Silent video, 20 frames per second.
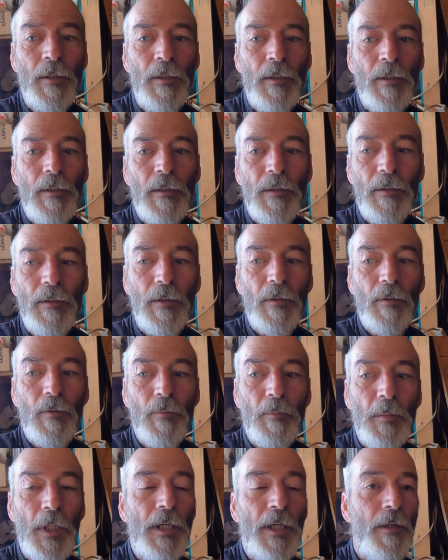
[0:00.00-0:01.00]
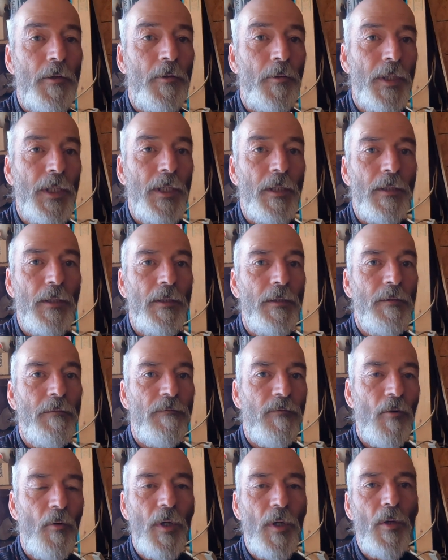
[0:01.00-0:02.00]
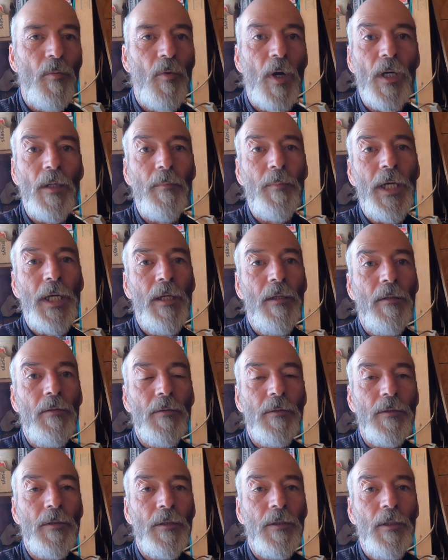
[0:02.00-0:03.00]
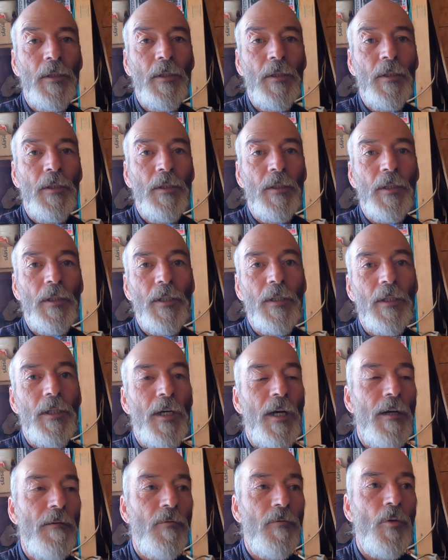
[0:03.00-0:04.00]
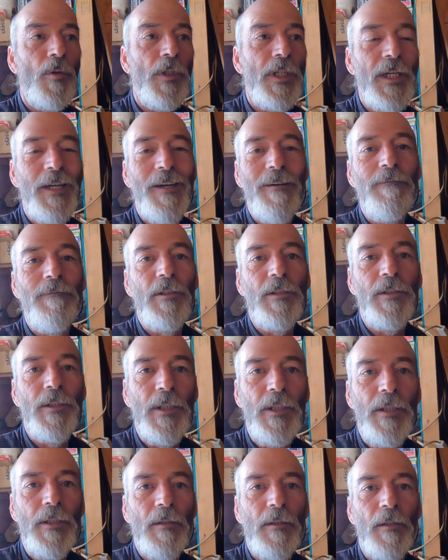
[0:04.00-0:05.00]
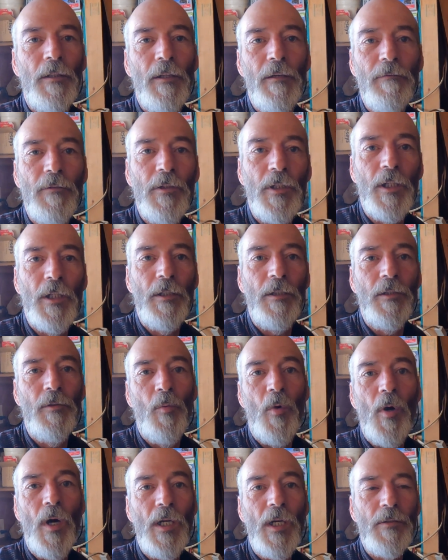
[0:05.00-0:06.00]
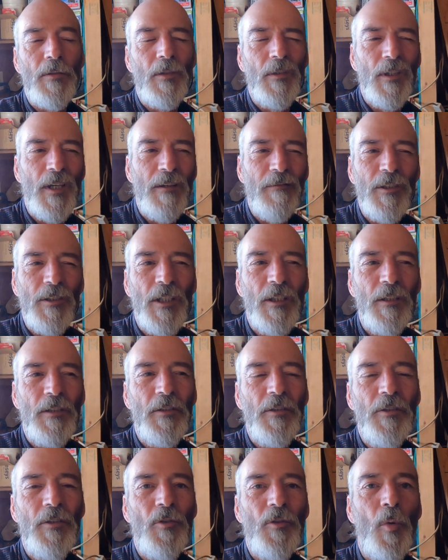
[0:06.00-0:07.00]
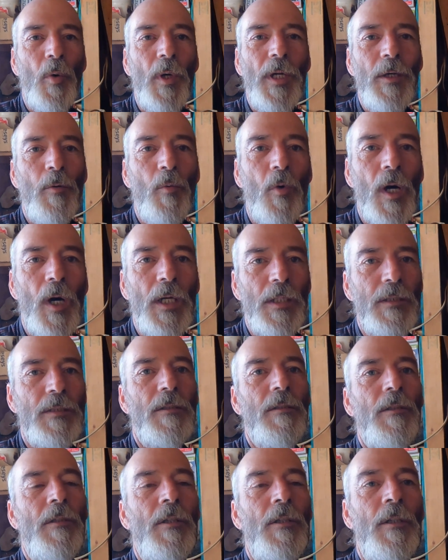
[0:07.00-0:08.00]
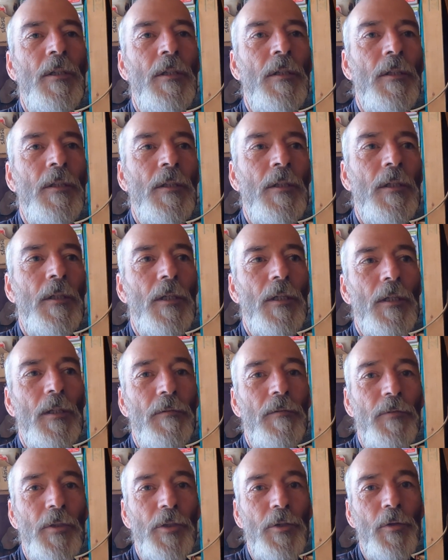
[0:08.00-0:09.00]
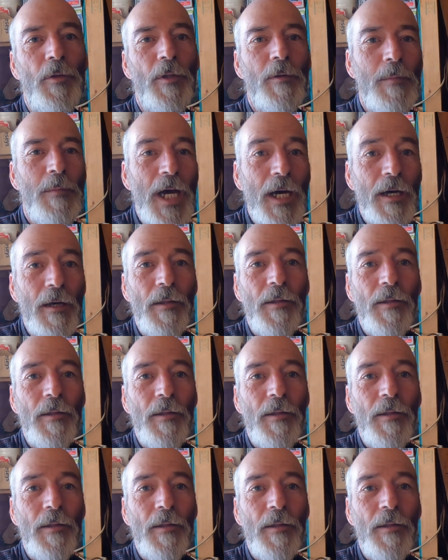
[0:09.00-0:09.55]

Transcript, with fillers: You know, my 340-watt panels, I've only ever seen 1100 watts or 1120 watts. If you do the math,